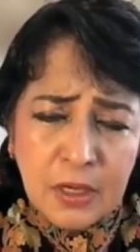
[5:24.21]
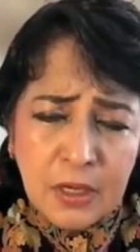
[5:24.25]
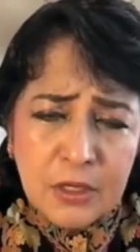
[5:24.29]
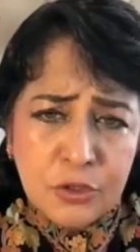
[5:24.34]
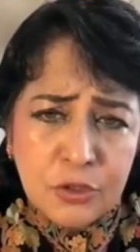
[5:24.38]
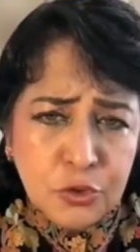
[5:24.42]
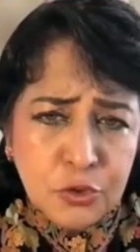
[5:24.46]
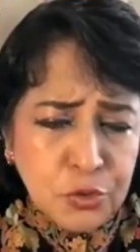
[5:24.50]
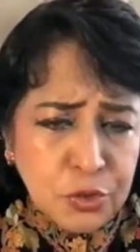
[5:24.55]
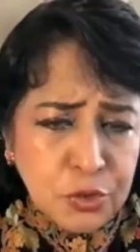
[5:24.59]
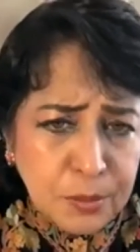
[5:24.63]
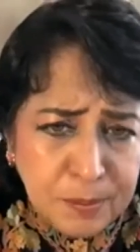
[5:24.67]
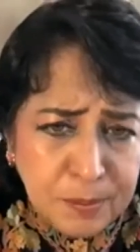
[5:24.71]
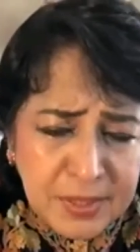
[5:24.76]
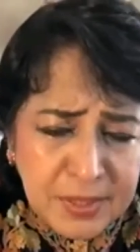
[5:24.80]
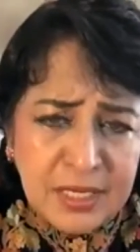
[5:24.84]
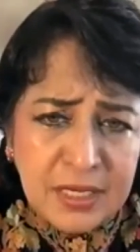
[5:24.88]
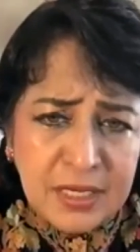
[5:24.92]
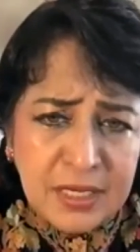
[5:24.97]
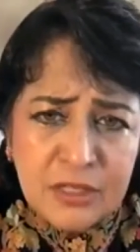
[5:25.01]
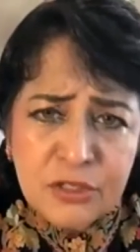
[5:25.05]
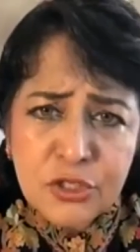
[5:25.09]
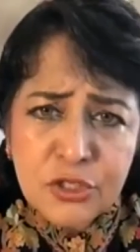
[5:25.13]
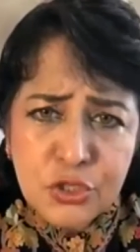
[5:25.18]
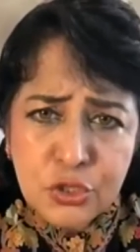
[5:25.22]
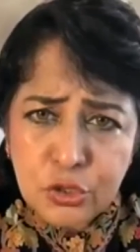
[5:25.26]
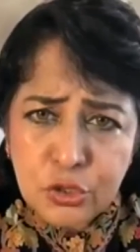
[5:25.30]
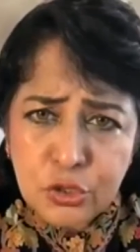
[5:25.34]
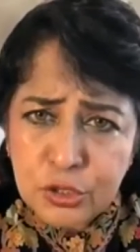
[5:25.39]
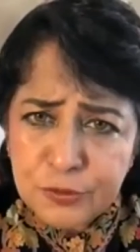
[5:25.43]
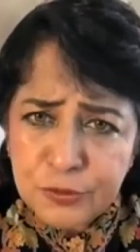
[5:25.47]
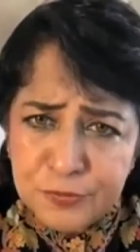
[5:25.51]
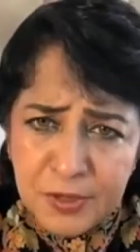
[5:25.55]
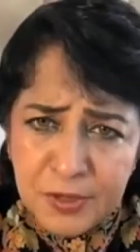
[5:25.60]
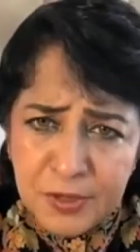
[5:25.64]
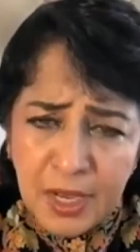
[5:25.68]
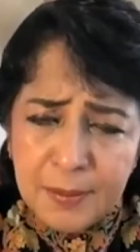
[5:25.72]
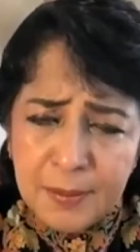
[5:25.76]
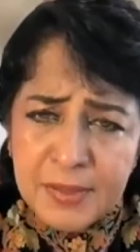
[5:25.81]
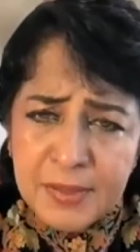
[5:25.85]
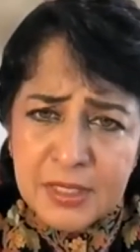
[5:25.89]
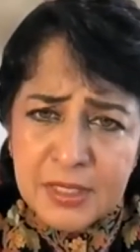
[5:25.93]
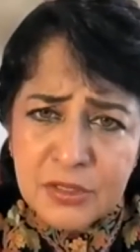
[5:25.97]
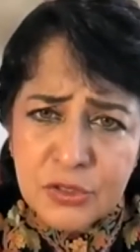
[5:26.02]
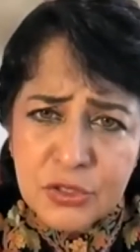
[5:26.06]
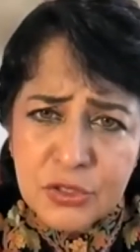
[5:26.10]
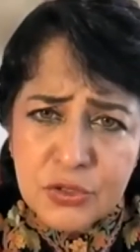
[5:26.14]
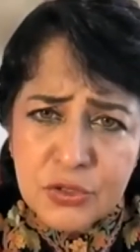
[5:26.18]
to the big industry, the pharma
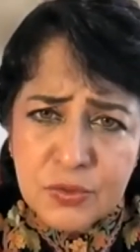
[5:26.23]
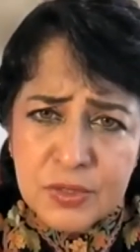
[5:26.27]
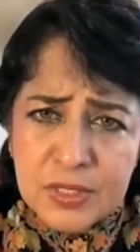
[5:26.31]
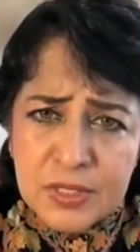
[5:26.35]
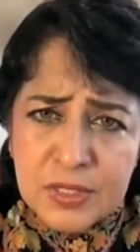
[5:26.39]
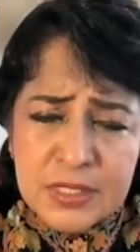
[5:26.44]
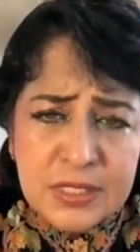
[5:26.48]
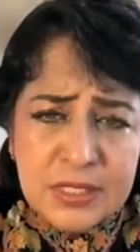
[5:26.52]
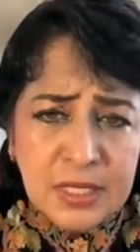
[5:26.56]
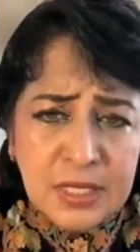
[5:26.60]
industries,